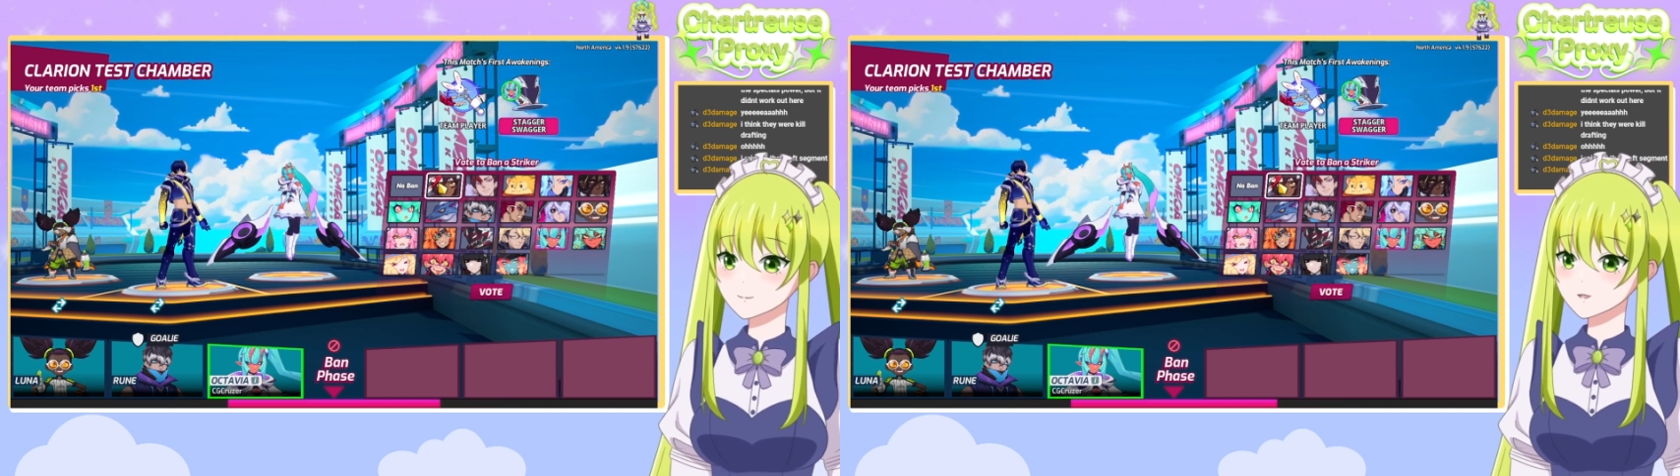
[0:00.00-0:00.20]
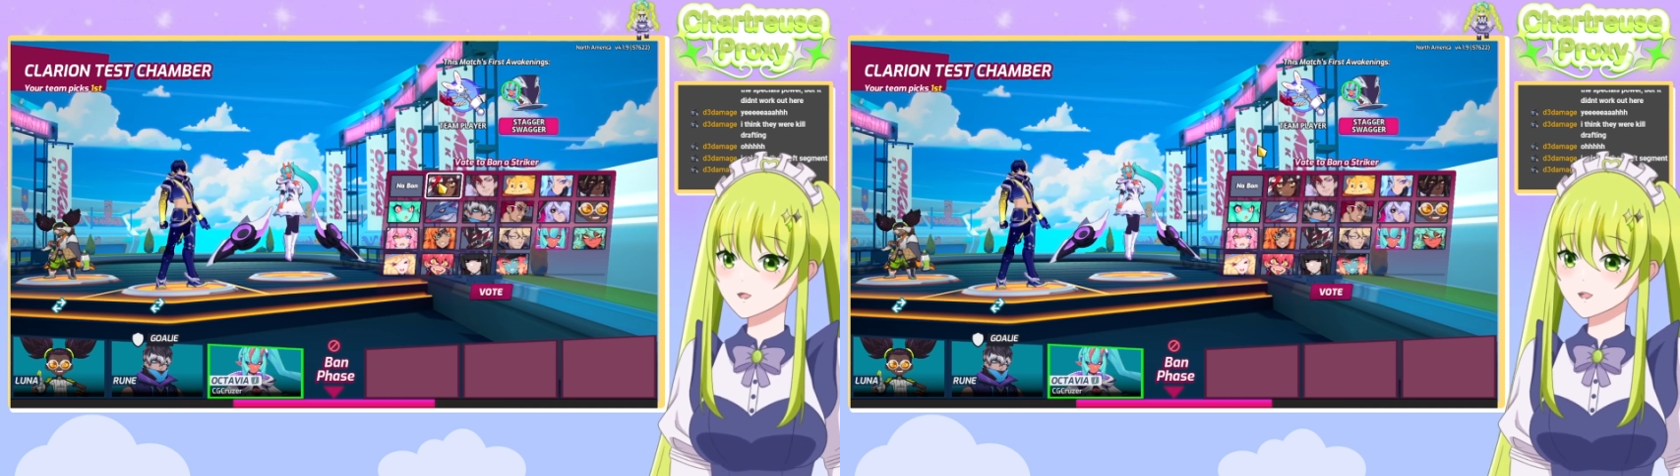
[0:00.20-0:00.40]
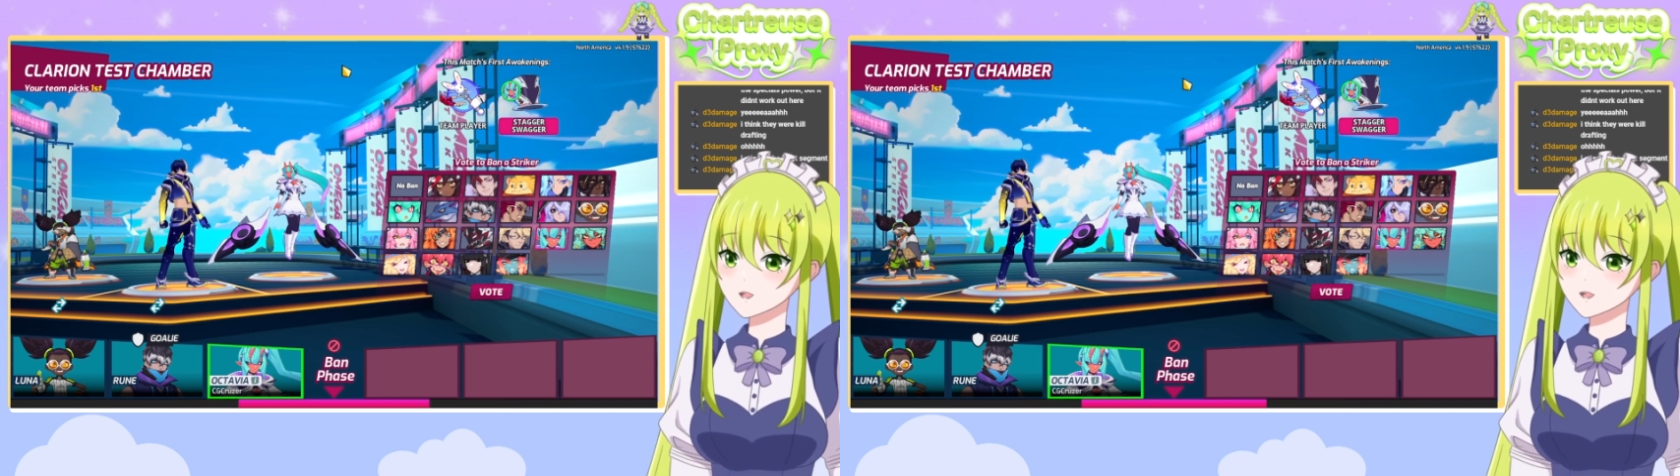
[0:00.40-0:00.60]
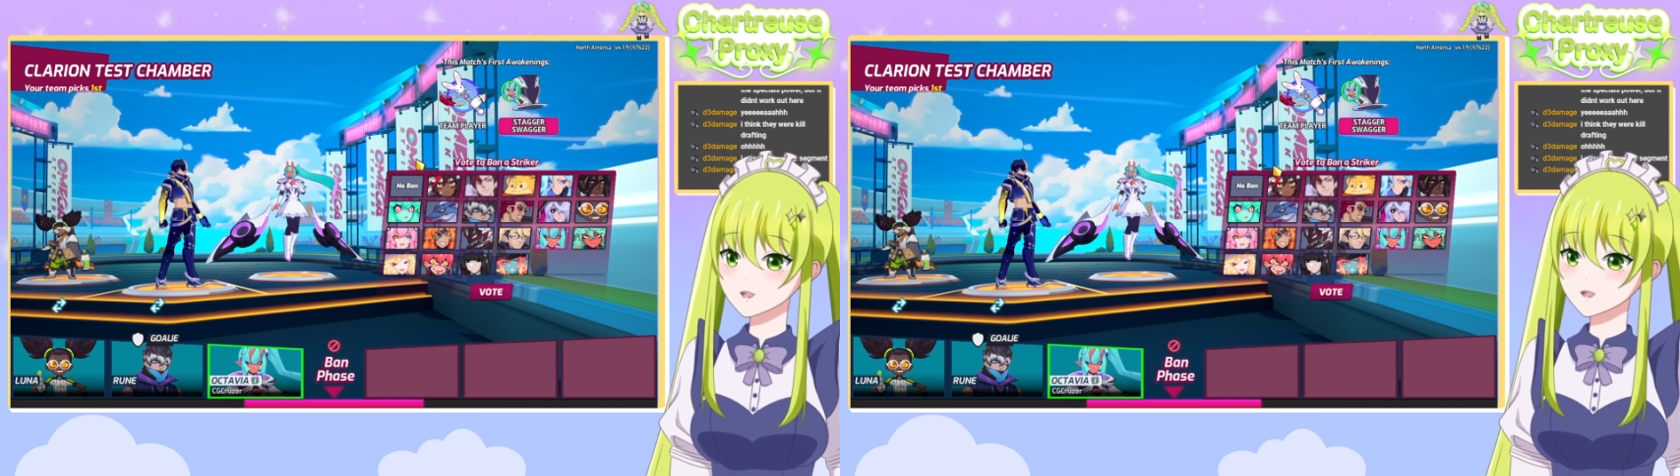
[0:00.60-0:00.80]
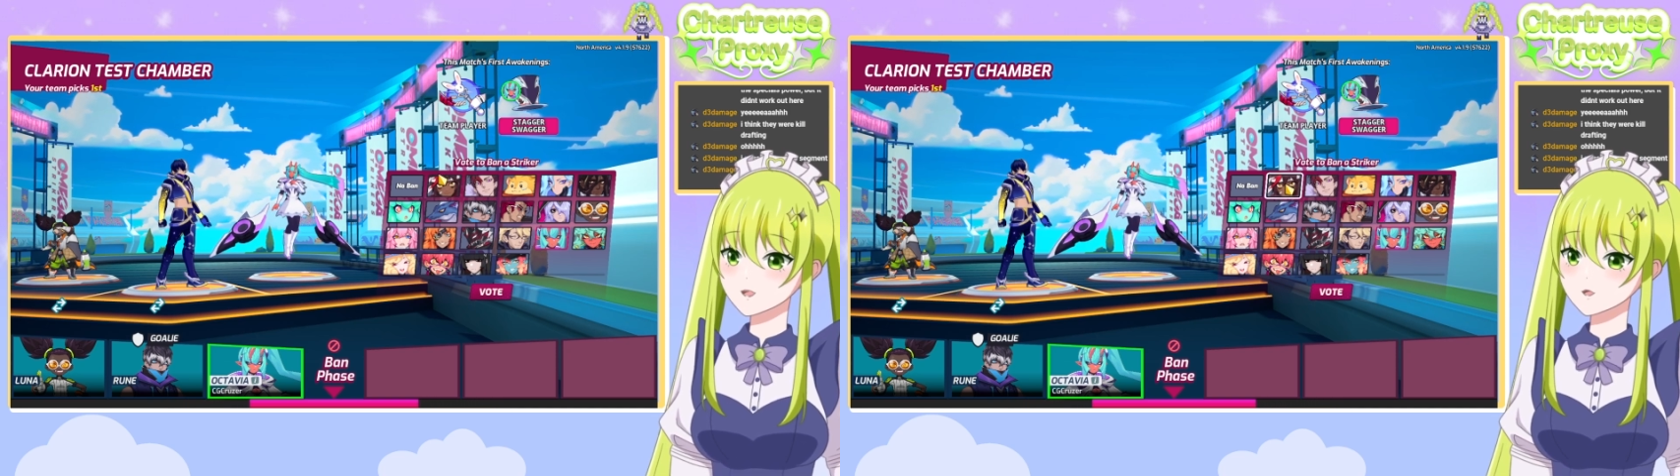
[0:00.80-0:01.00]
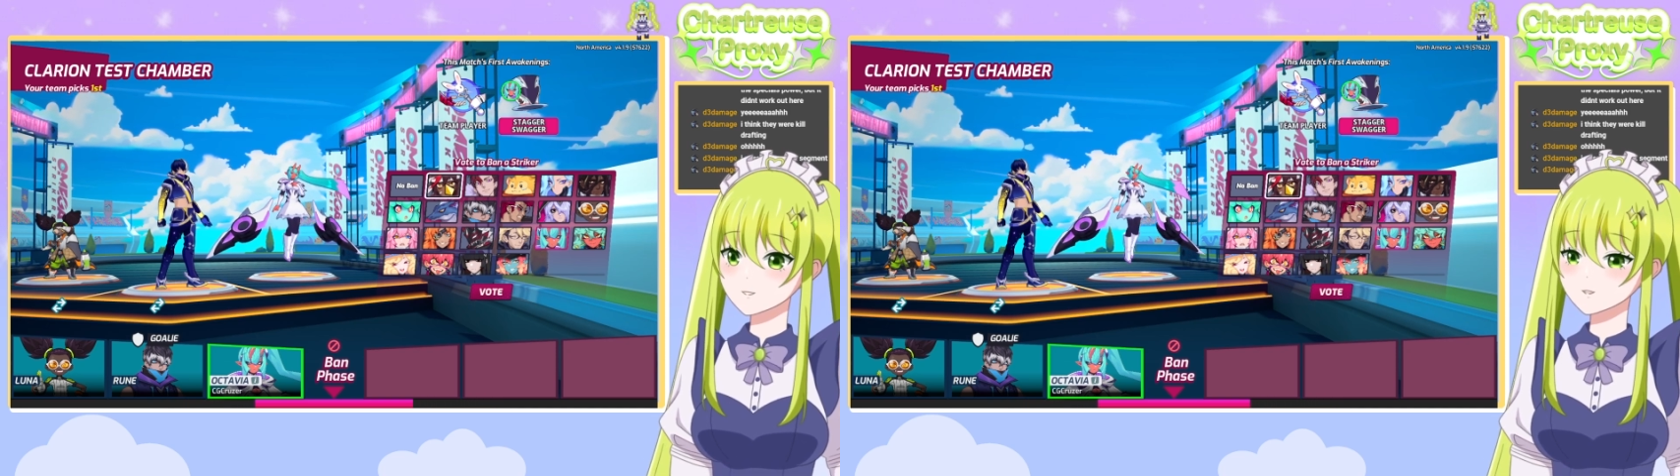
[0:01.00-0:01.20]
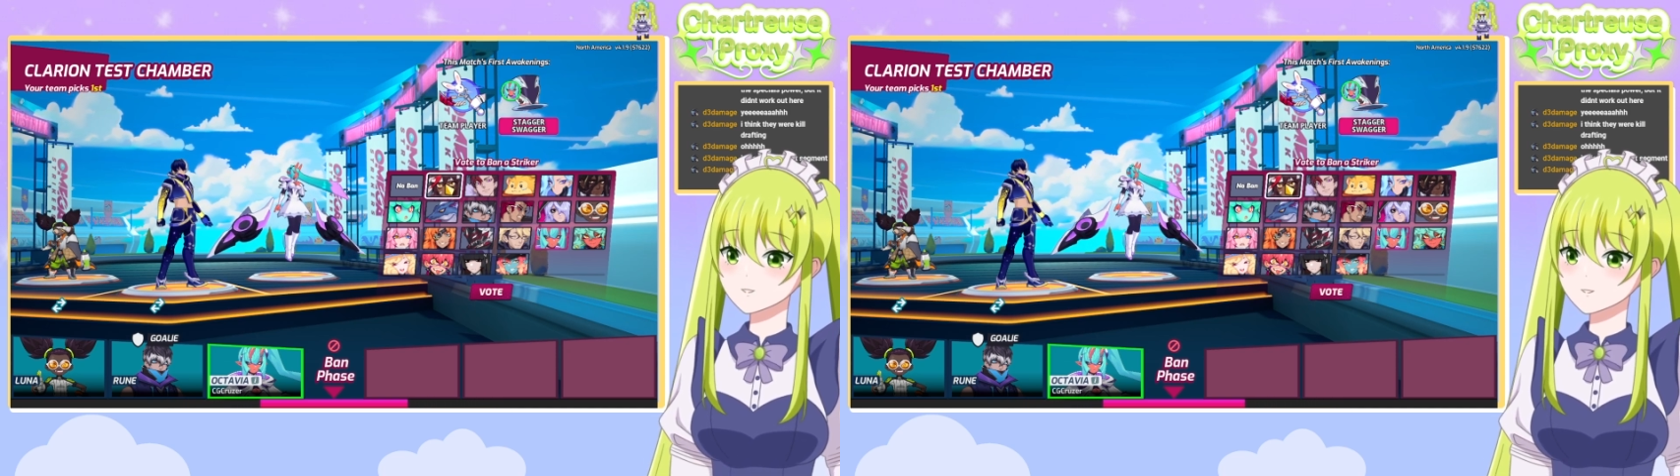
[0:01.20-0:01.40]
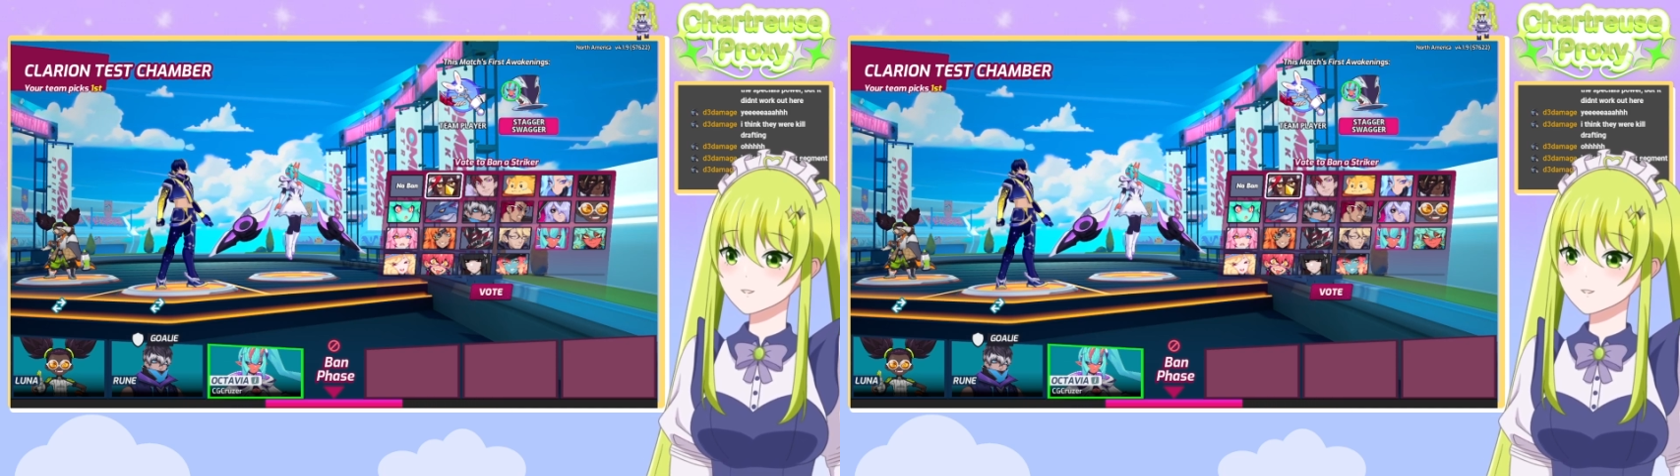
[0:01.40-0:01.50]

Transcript: Uh, what don't I want